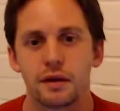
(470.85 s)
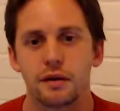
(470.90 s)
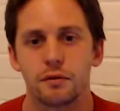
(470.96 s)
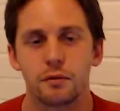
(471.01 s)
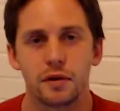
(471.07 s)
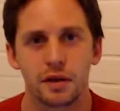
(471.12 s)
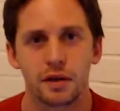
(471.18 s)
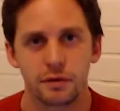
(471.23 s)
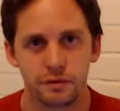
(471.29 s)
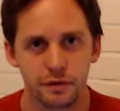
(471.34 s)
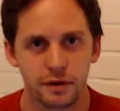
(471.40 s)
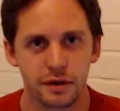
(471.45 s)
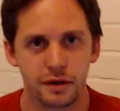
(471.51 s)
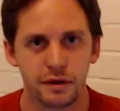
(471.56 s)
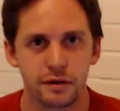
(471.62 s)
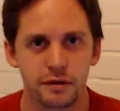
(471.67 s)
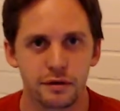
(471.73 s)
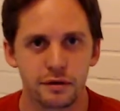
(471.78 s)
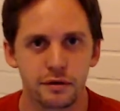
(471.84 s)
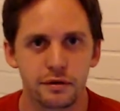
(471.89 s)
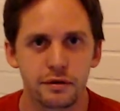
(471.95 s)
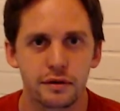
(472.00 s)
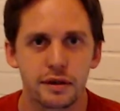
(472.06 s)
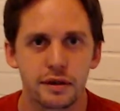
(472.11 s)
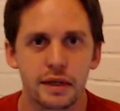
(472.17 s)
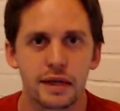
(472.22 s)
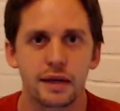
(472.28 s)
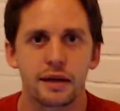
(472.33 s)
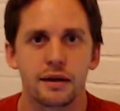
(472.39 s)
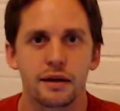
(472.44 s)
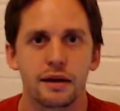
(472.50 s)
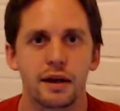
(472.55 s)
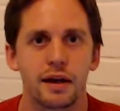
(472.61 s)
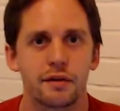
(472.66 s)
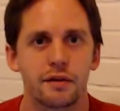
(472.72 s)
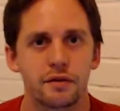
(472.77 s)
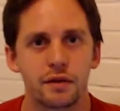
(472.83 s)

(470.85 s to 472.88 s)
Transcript: Whatever it is, I have